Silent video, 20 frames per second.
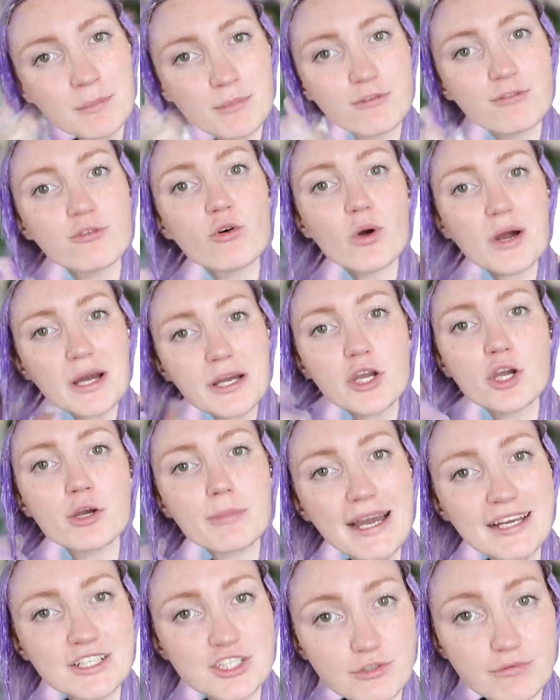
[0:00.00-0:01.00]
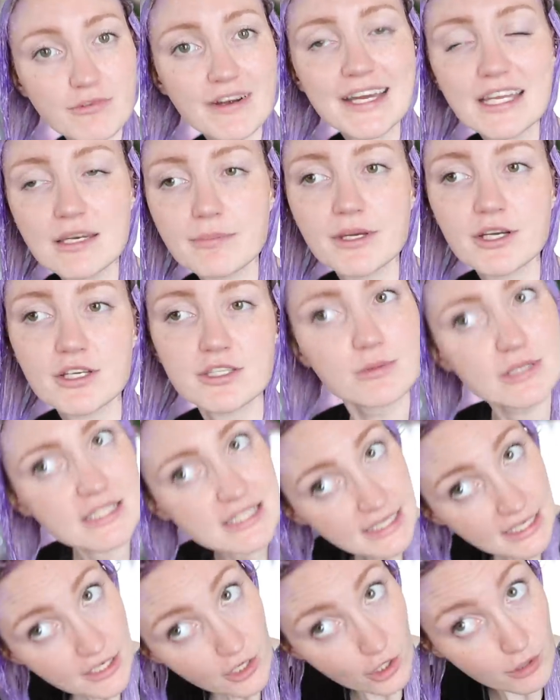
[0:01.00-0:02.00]
before I go back to red because
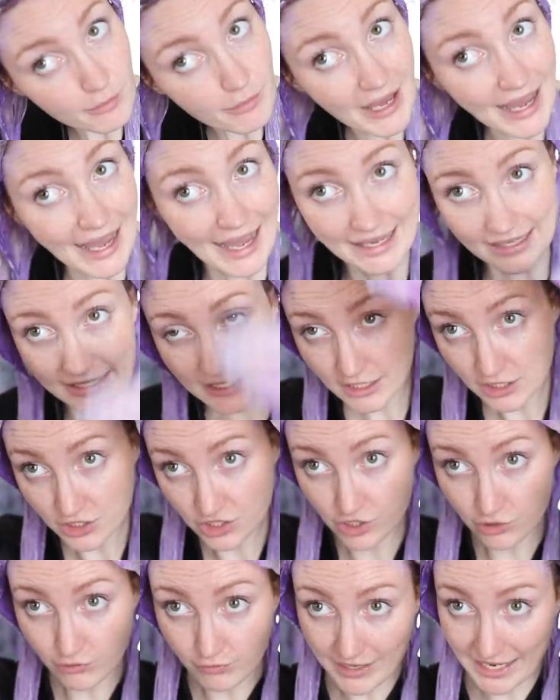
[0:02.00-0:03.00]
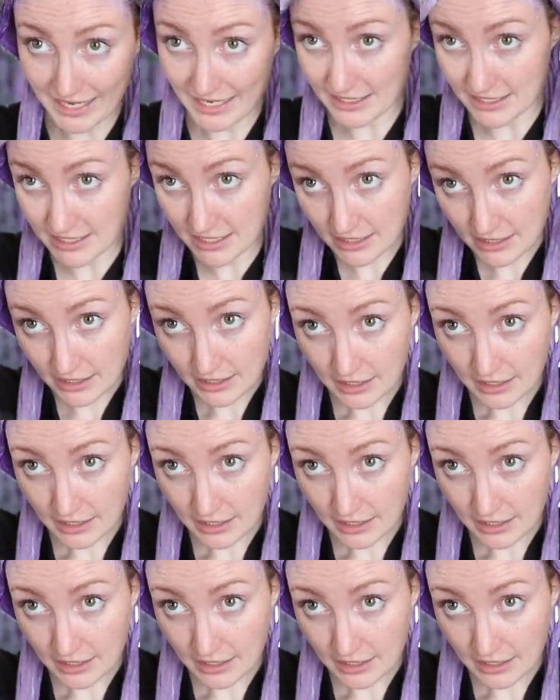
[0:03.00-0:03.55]
once I go back to red,